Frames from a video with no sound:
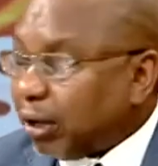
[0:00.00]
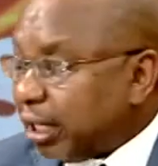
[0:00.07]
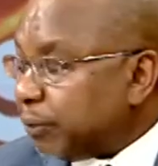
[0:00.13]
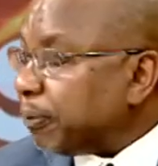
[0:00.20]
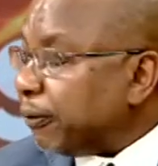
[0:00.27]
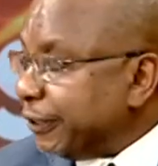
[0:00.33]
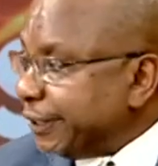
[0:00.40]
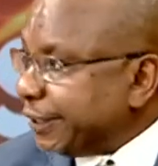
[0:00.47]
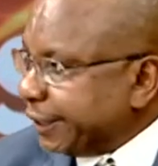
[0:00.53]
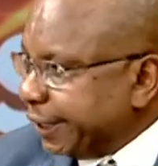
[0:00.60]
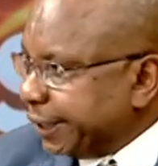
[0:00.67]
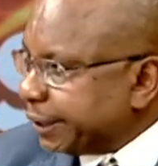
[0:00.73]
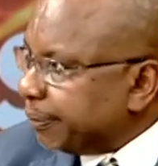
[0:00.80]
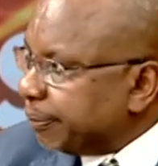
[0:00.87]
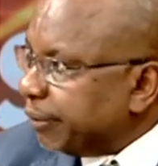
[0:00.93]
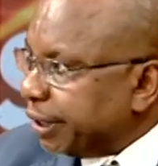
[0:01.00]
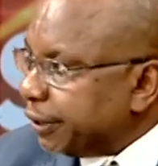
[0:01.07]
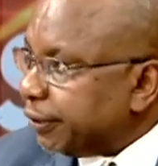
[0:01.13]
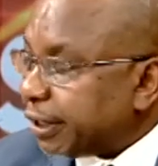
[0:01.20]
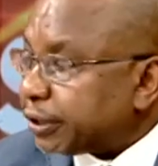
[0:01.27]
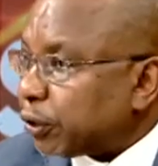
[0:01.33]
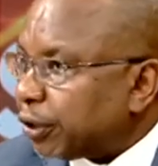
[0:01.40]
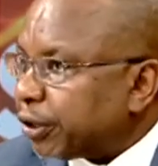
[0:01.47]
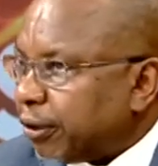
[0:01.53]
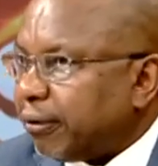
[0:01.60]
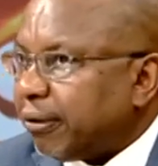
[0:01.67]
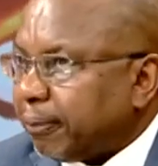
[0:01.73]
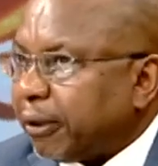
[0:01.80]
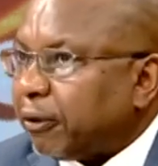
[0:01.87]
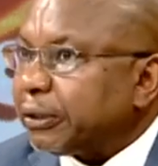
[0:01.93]
1.6 million. We're talking
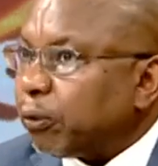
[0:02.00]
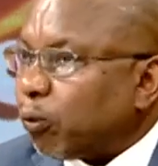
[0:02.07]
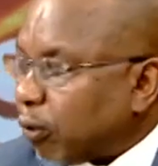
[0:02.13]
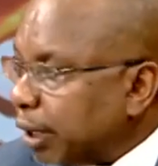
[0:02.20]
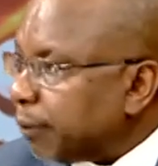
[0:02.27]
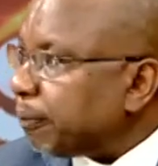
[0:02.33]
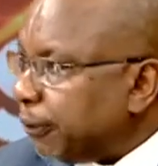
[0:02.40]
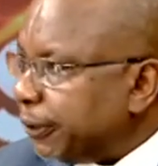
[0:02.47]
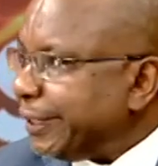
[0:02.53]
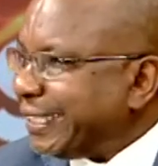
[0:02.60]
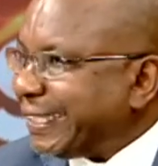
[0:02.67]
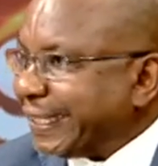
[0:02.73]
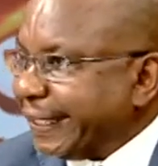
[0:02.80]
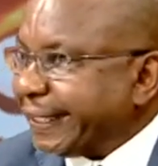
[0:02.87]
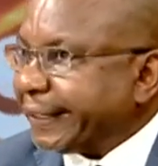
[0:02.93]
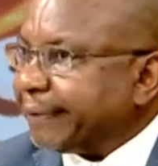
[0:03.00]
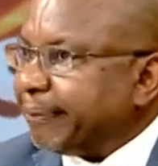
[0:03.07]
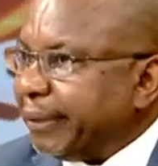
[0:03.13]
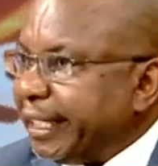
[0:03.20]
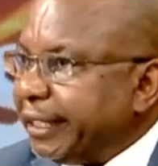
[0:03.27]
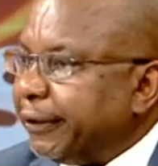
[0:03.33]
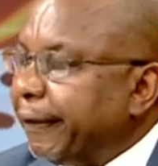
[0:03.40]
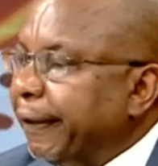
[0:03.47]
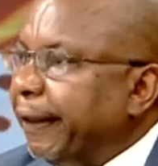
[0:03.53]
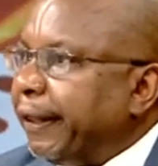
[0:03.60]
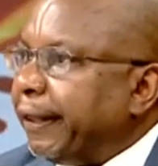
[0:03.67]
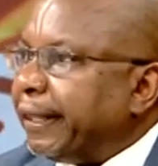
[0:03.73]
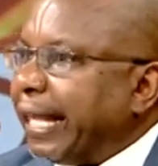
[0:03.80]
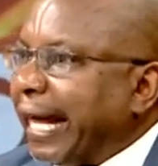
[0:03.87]
about 1.6 million.